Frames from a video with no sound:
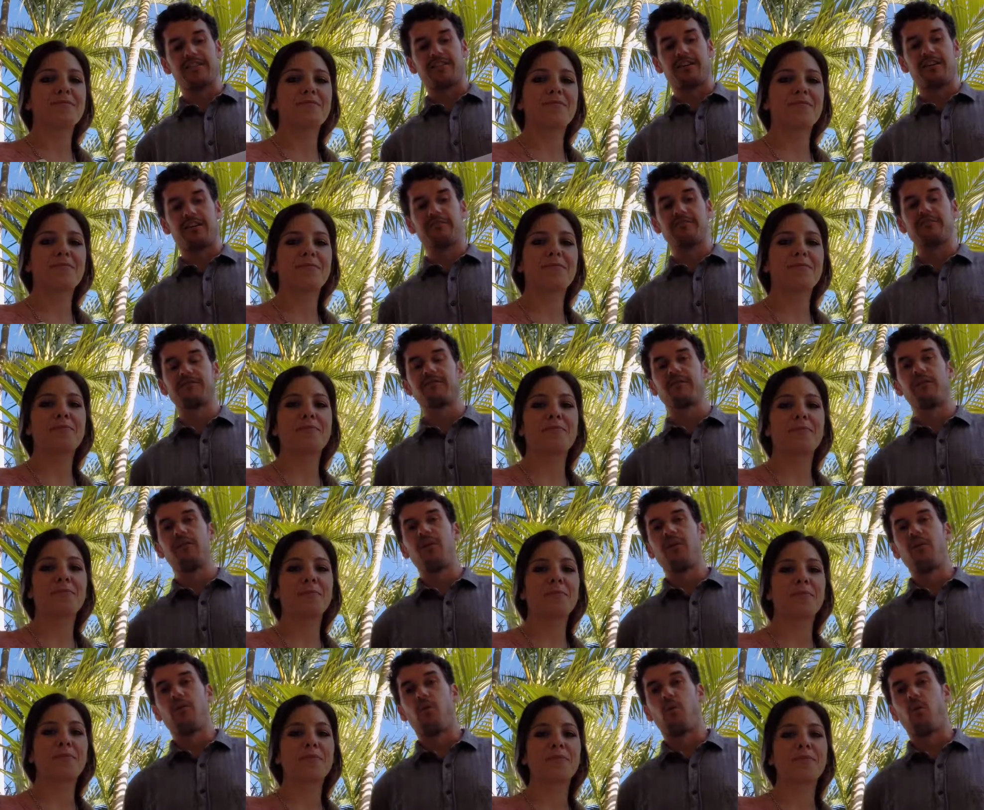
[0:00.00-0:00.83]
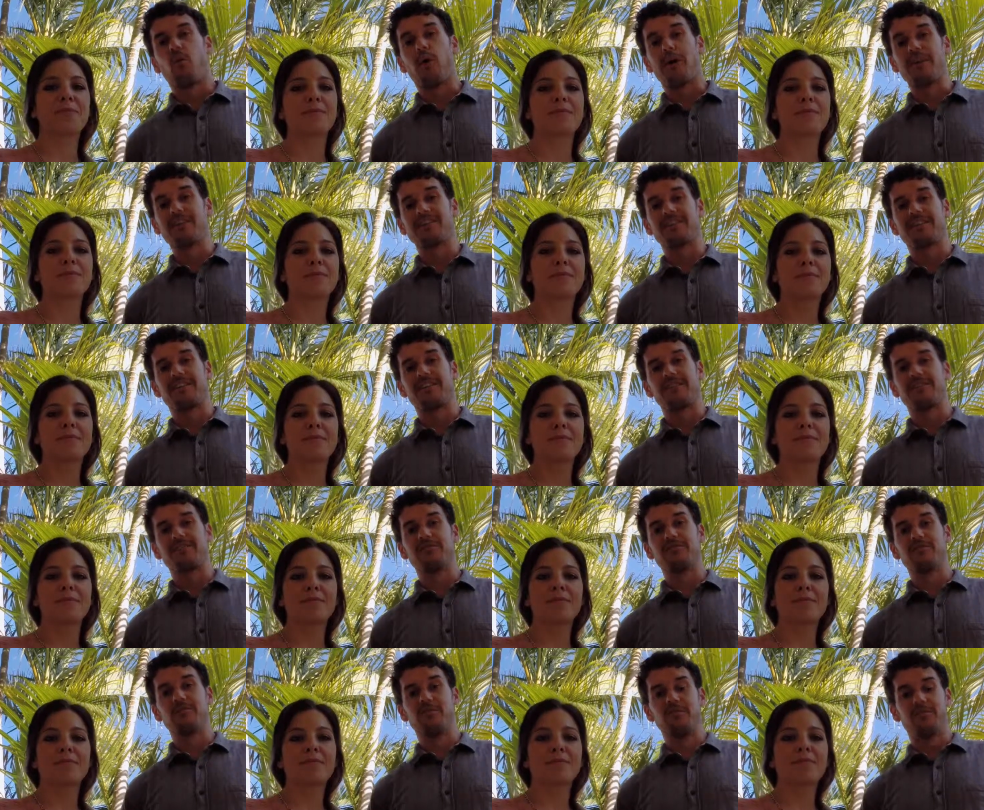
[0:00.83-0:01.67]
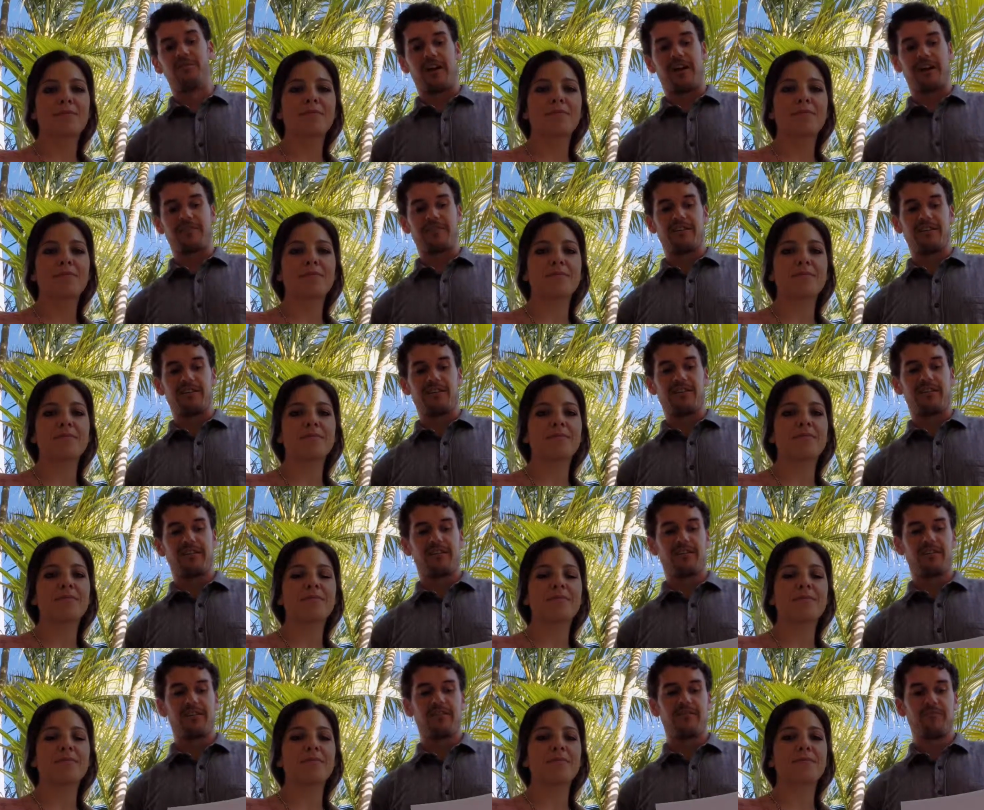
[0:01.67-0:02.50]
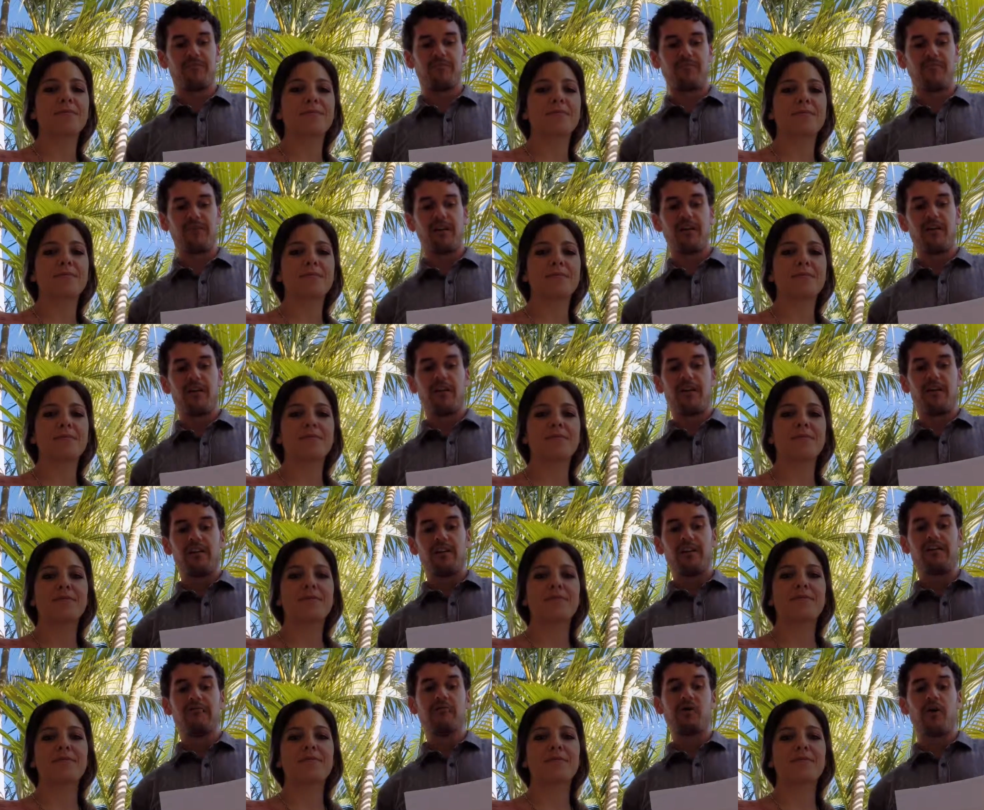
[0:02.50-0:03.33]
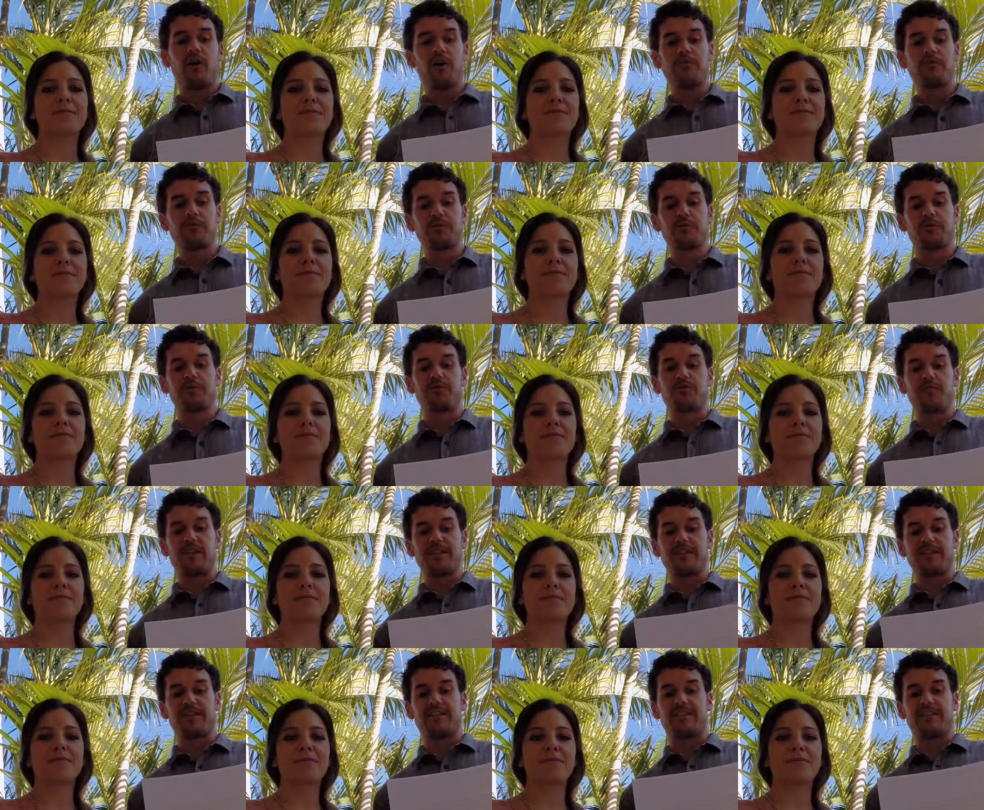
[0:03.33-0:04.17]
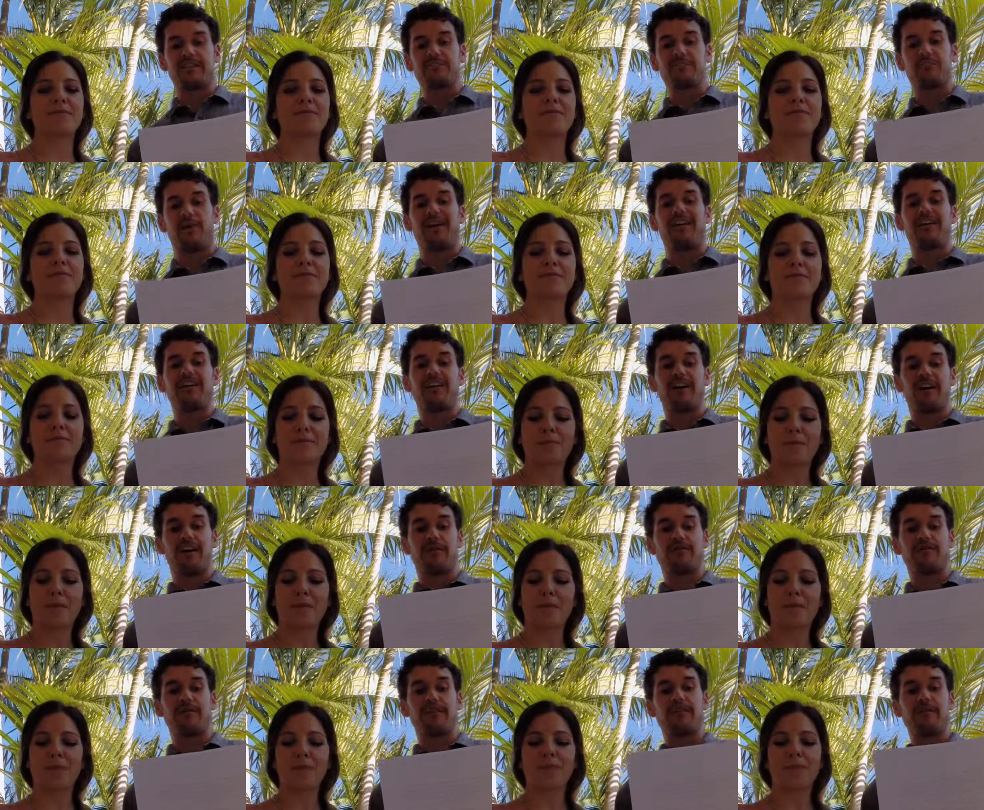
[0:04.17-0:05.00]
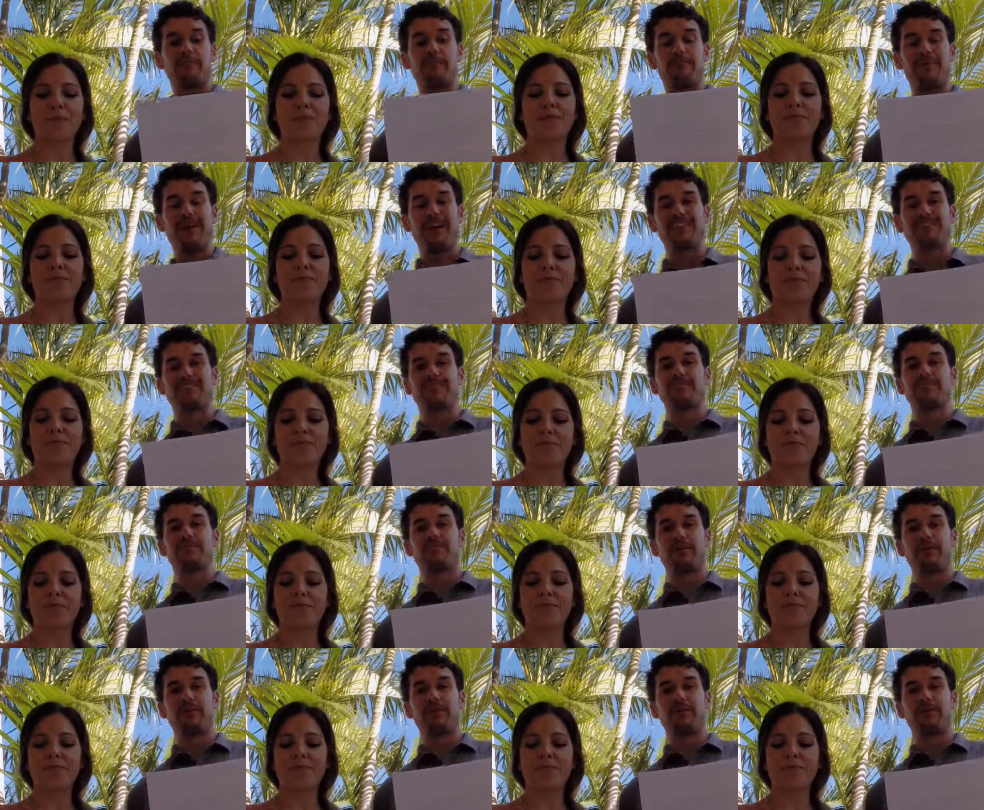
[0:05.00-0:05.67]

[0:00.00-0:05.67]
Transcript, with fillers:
Speaker 1: ourselves, what is there to do around here? Livmore hopes to address this by uncovering the best